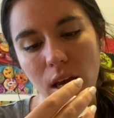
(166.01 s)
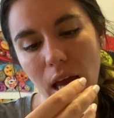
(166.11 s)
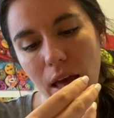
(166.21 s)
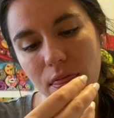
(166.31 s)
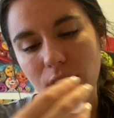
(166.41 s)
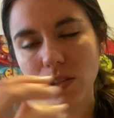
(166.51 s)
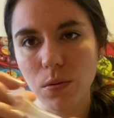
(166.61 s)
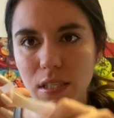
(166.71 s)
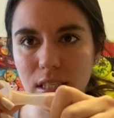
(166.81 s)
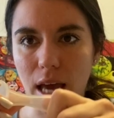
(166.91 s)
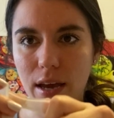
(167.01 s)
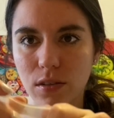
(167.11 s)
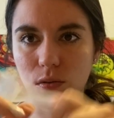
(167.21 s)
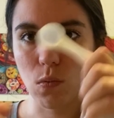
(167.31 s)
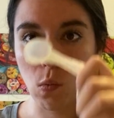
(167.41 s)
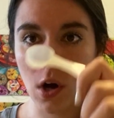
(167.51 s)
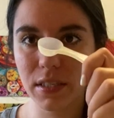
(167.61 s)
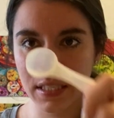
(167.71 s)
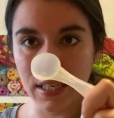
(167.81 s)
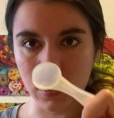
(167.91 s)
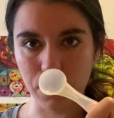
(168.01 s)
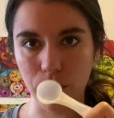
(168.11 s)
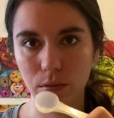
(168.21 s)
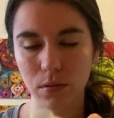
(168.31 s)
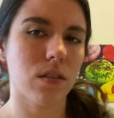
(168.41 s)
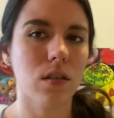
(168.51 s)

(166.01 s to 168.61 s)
and this one says 1 teaspoon.